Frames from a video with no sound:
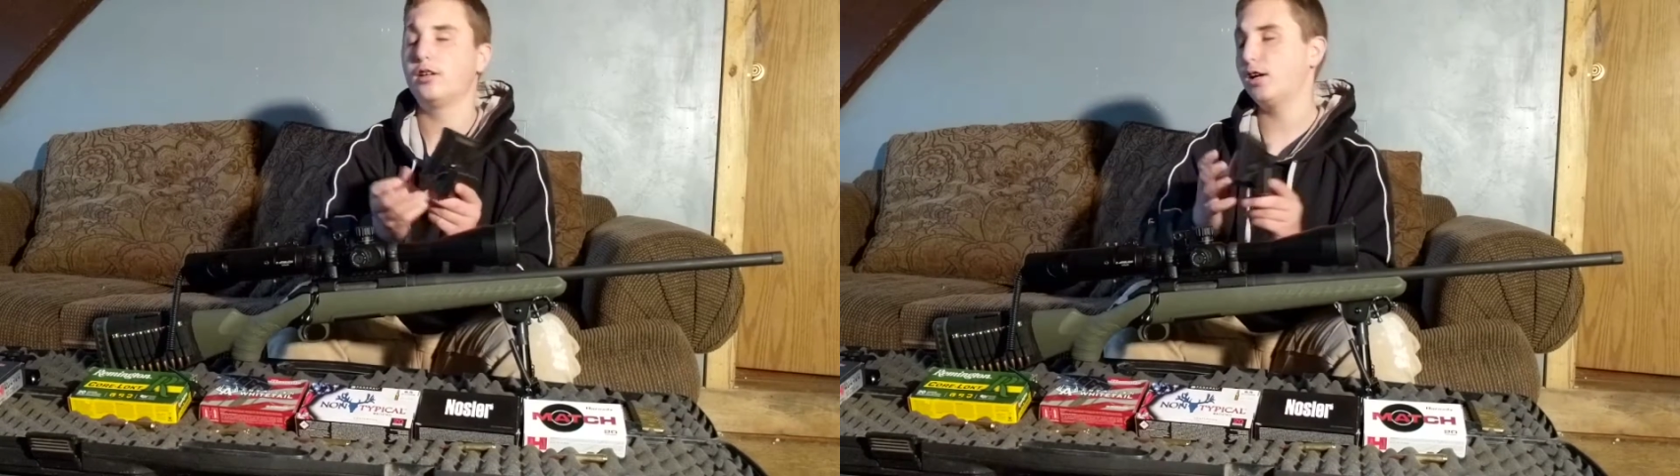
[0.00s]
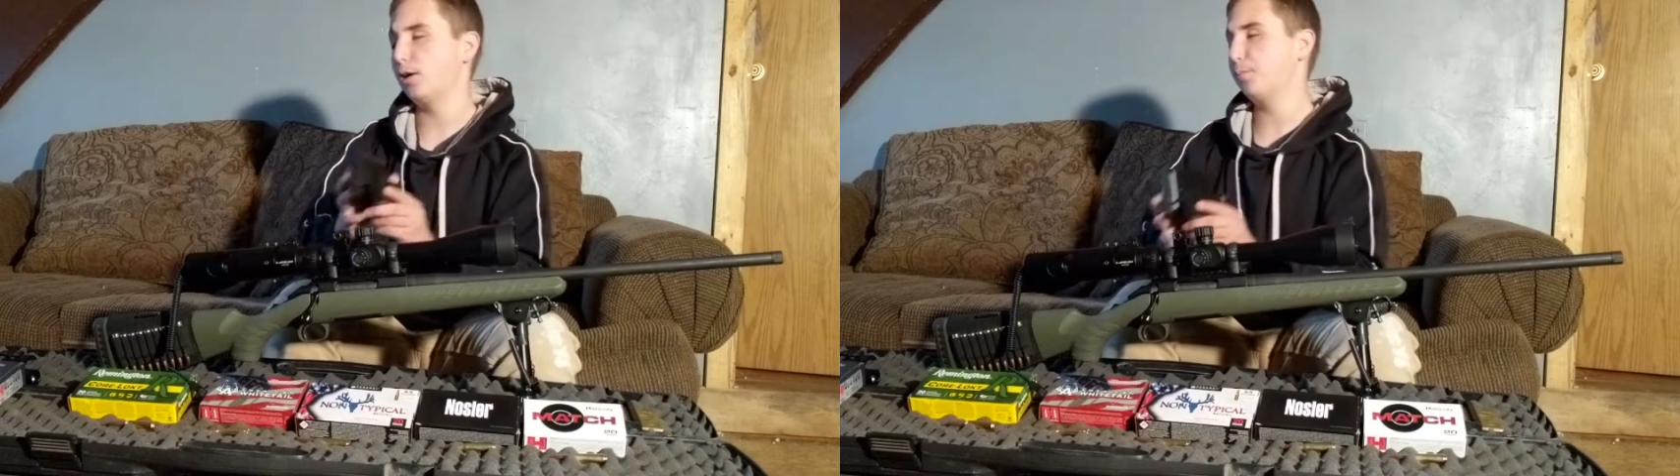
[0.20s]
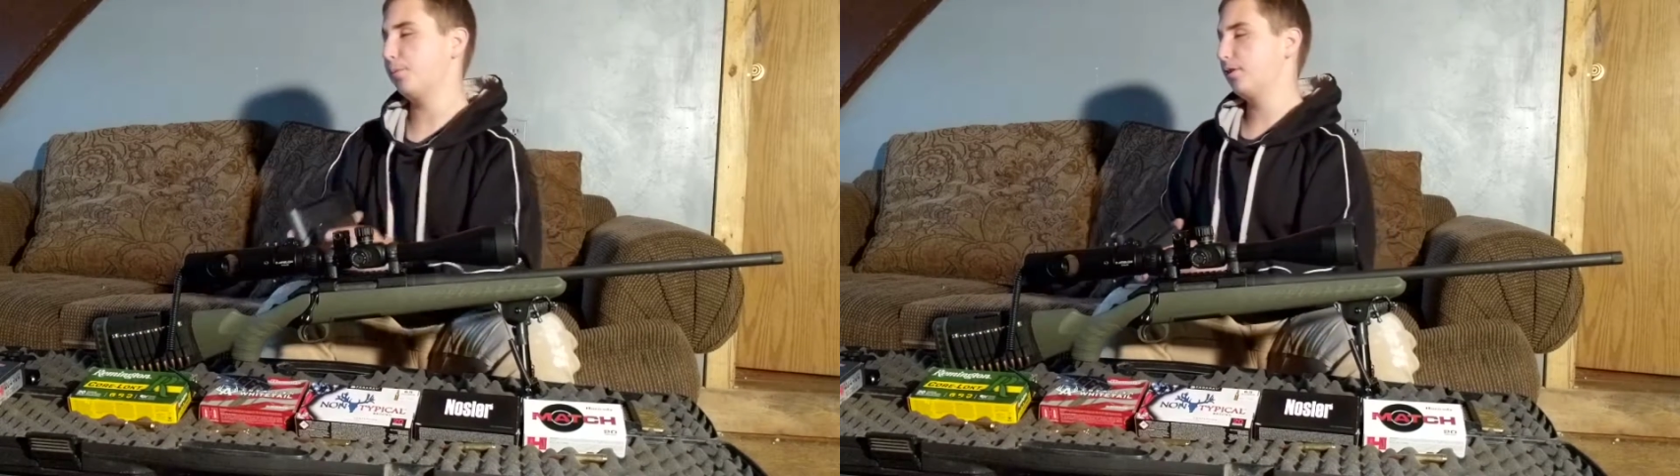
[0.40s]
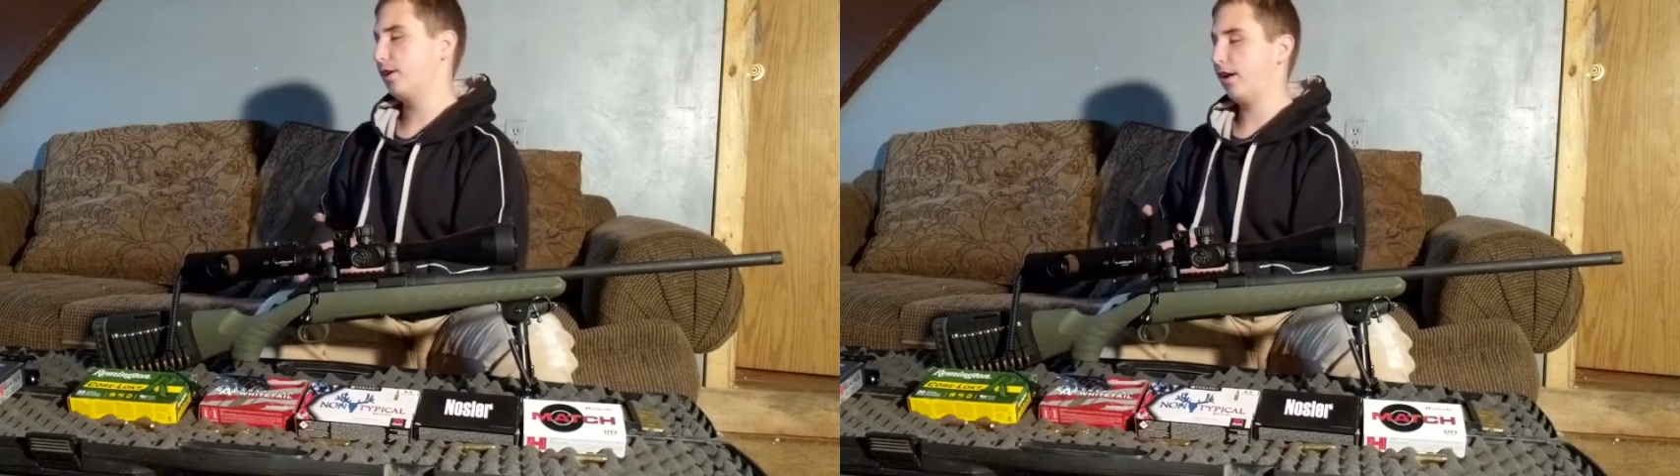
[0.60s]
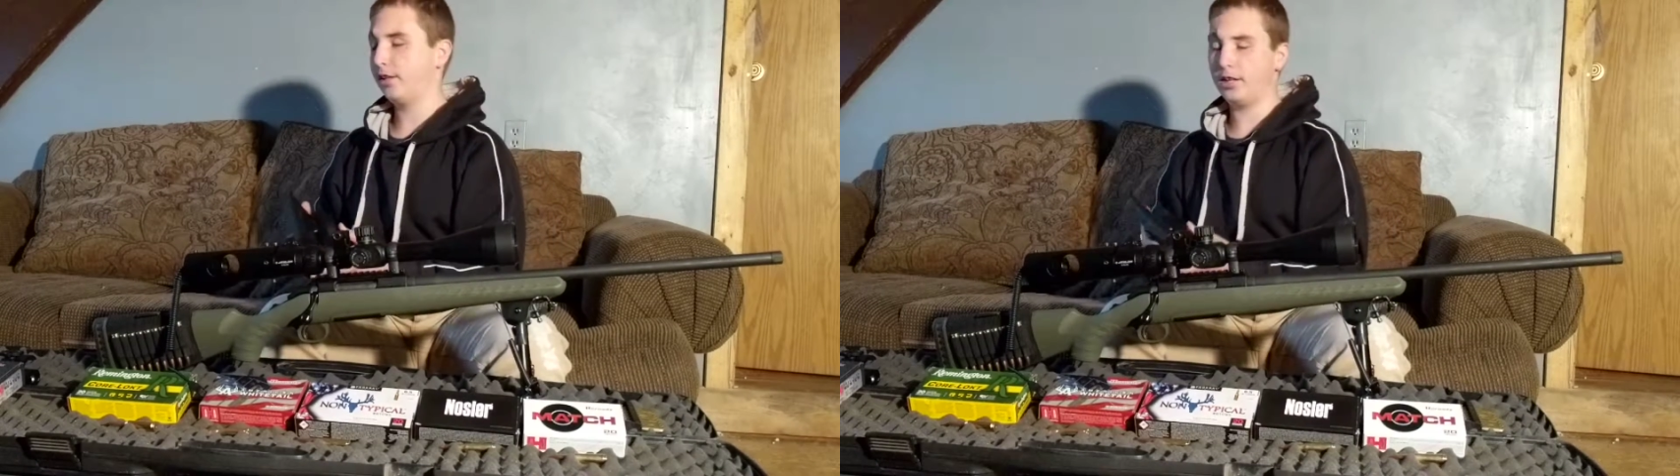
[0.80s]
up,
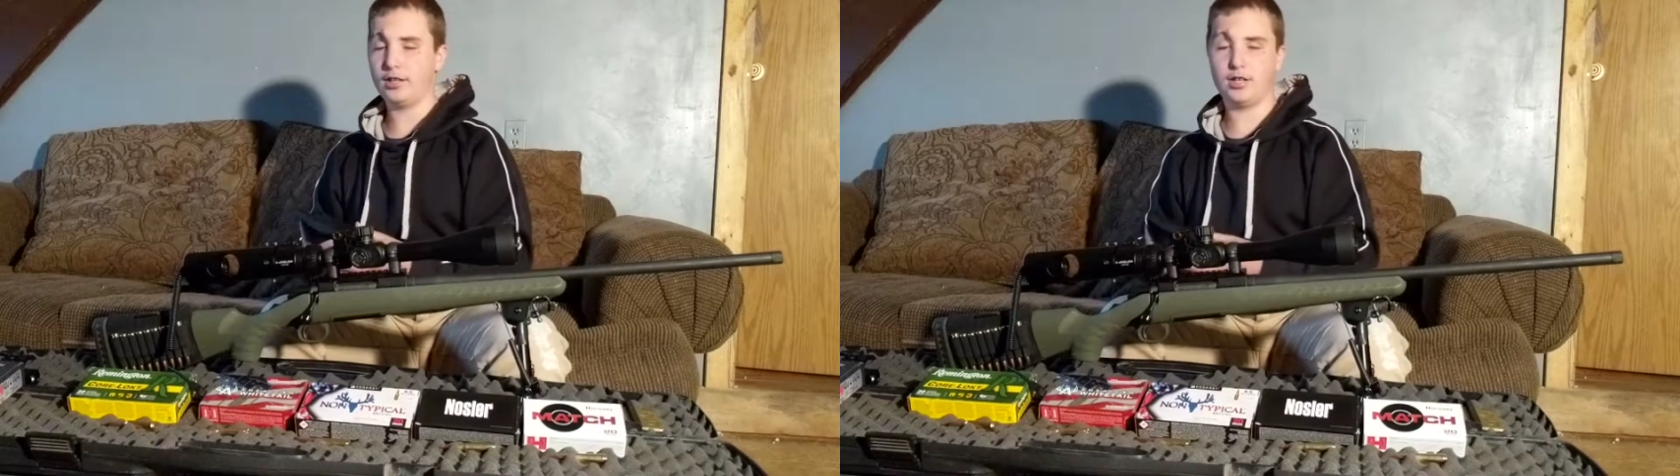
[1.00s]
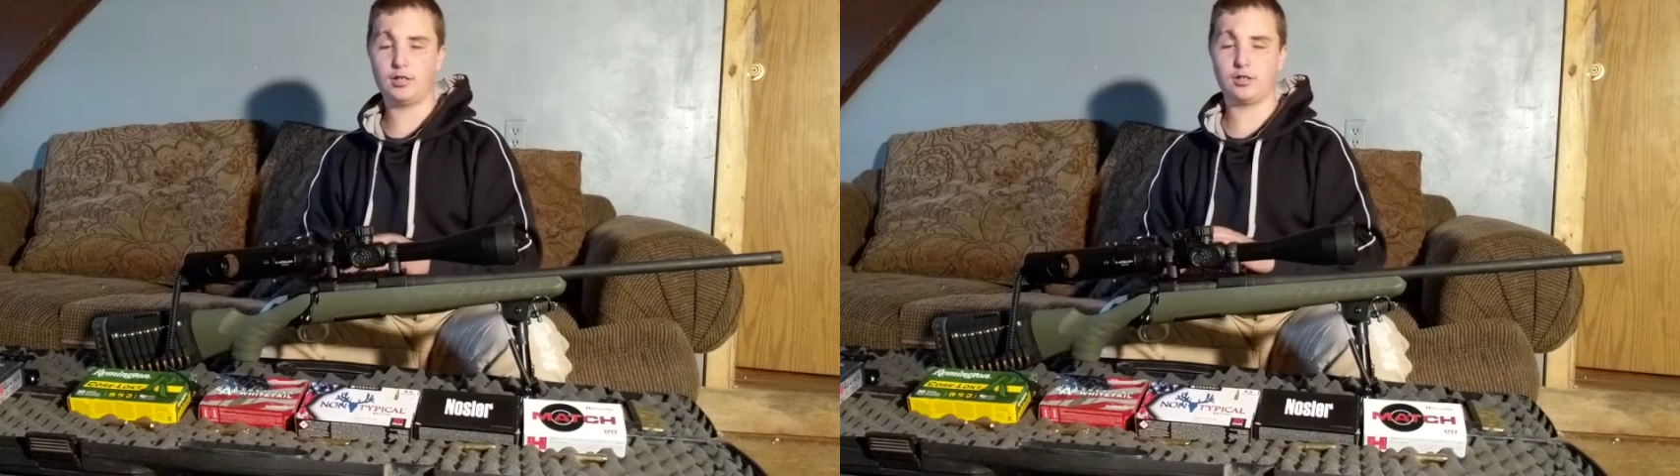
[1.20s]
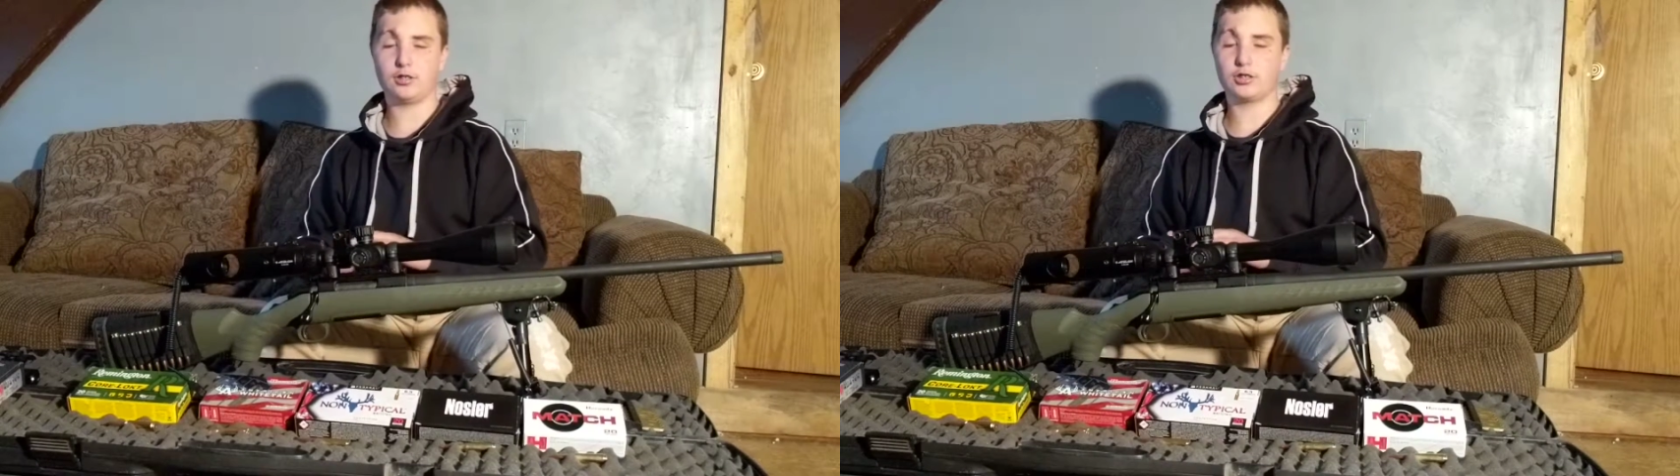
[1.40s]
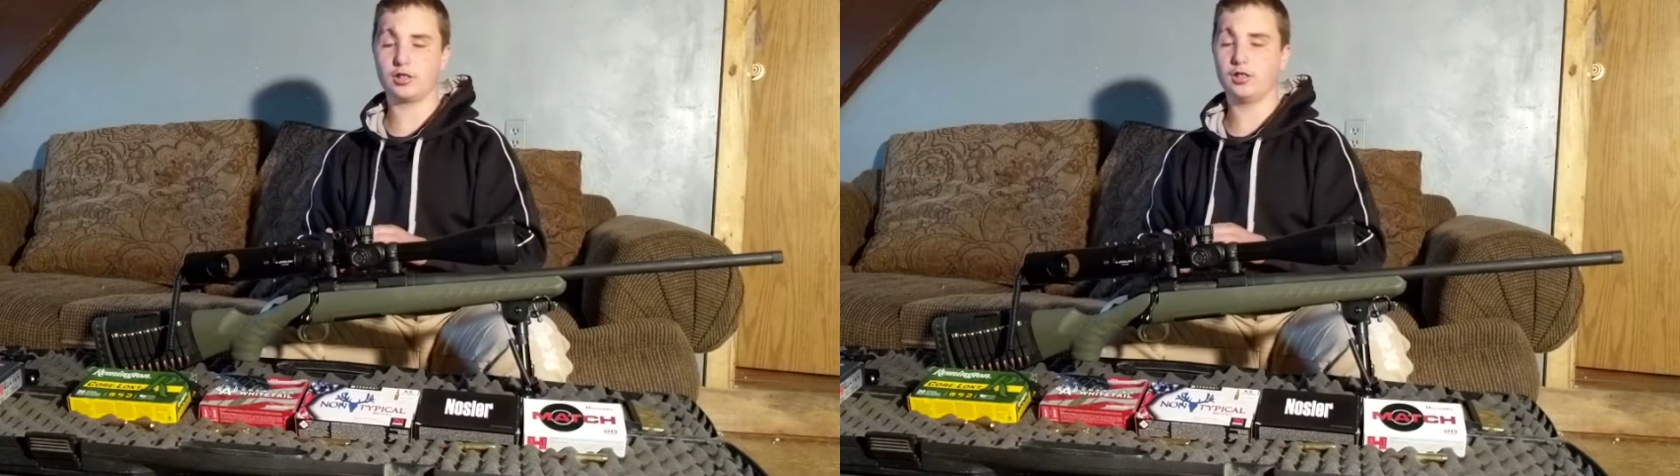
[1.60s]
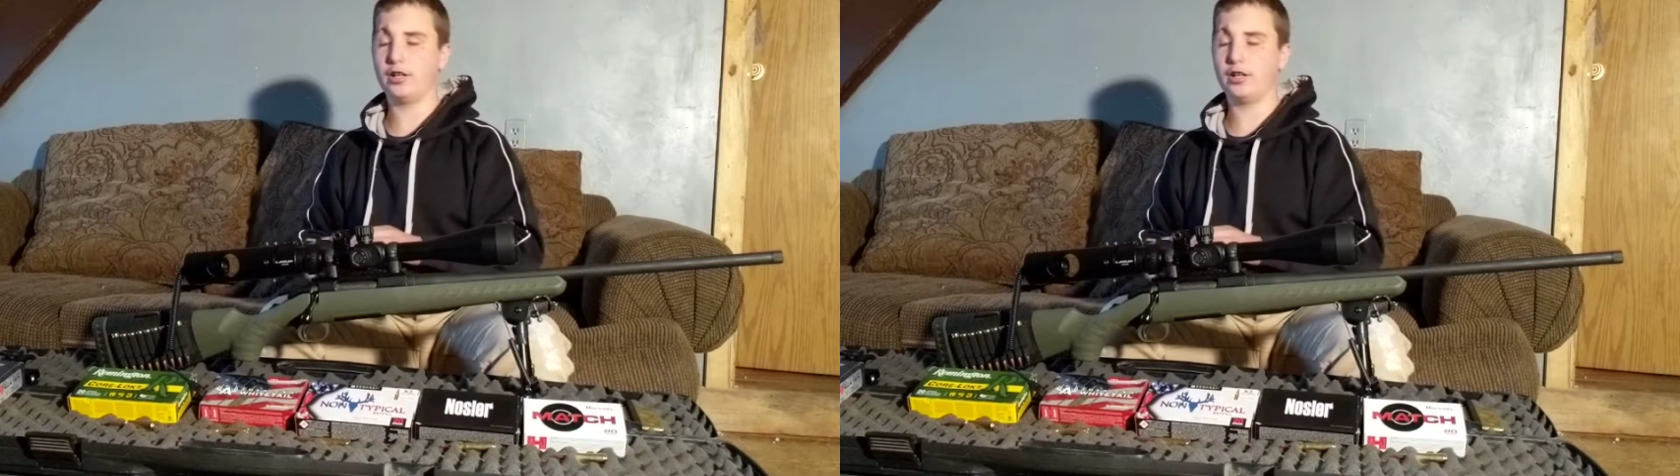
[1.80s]
and then it turns on,